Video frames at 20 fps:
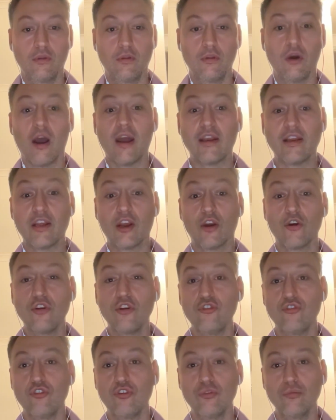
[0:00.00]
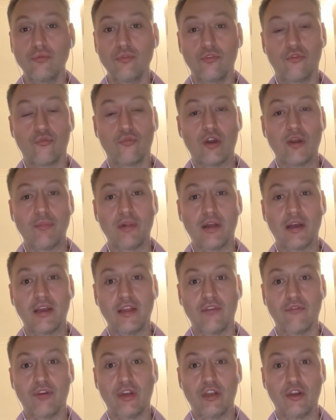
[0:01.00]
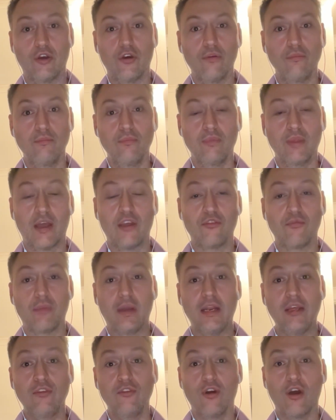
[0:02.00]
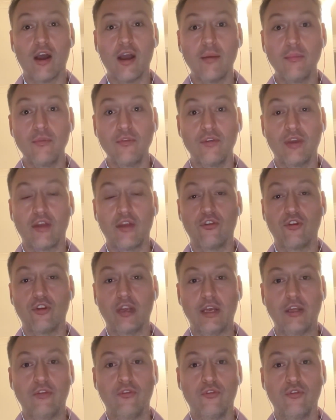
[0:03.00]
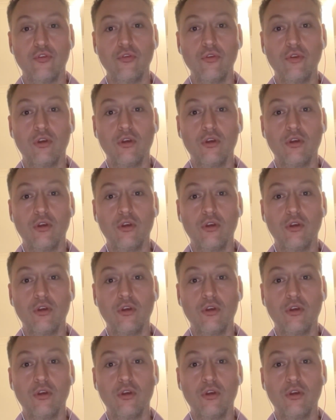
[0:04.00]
I encourage you to replay the video as many times as you need to